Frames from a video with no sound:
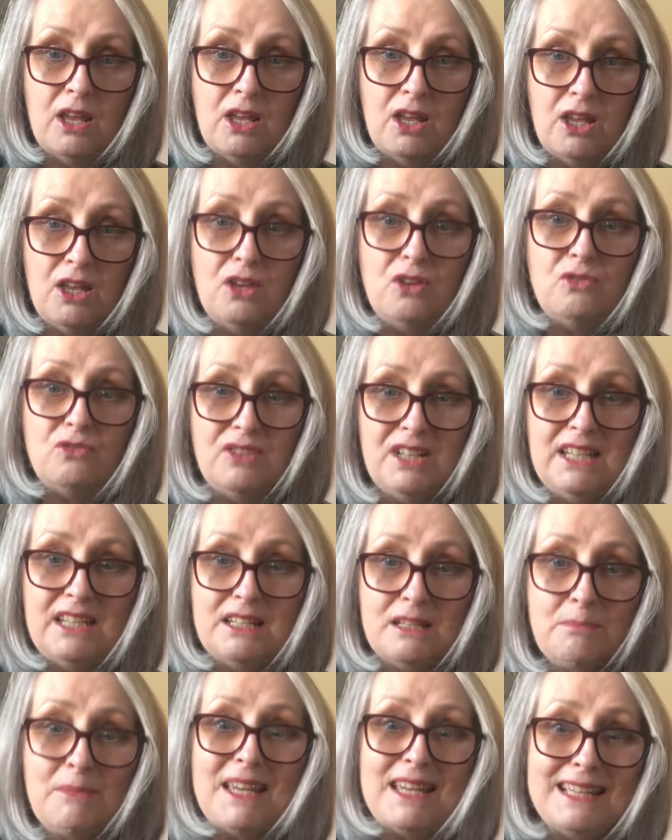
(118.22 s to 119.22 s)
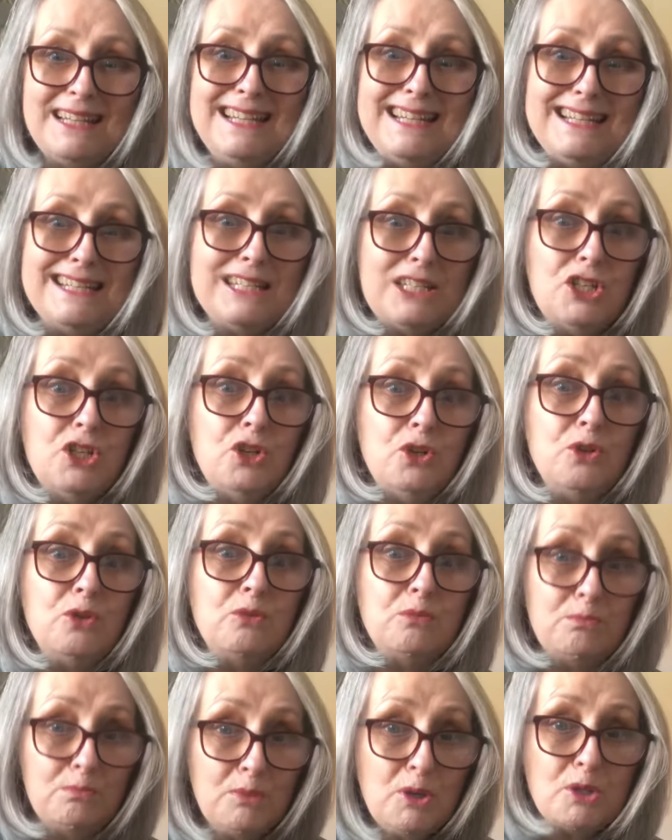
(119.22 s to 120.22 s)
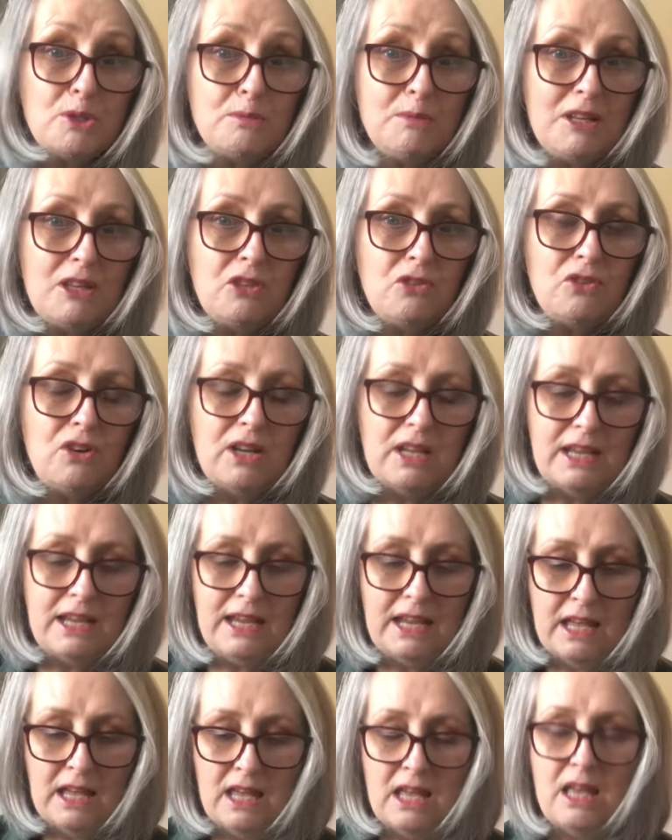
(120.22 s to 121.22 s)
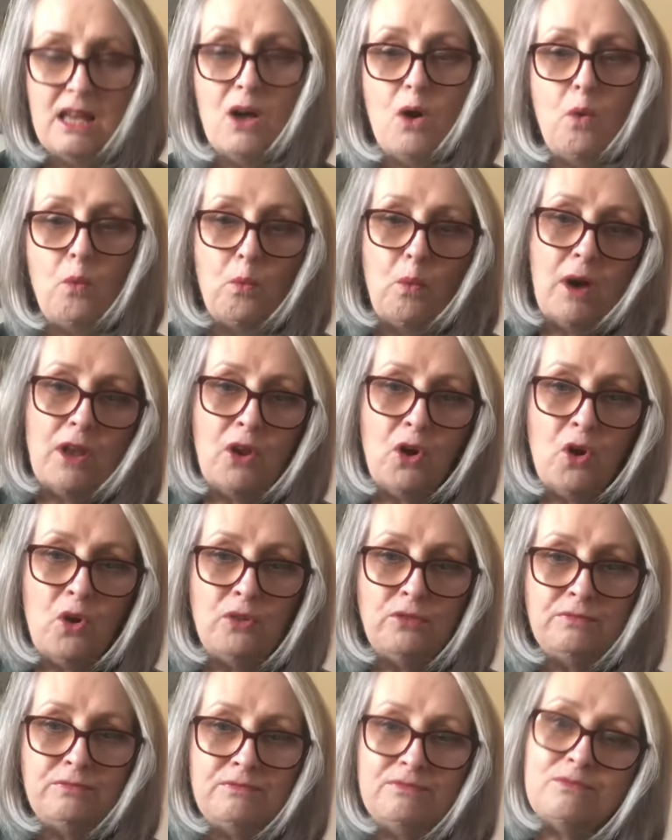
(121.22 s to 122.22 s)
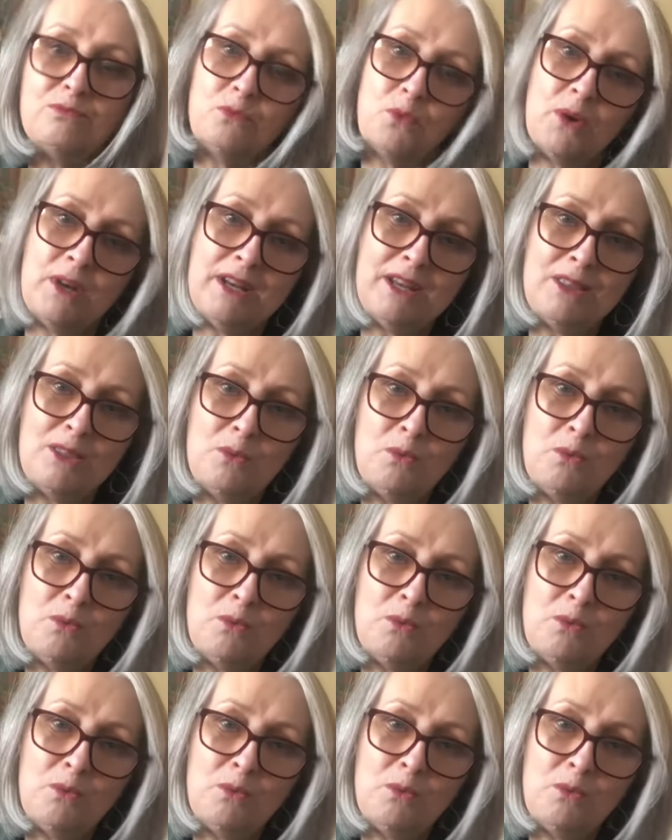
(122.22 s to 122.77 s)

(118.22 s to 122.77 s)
you need to make at least two, possibly three. One on, one in the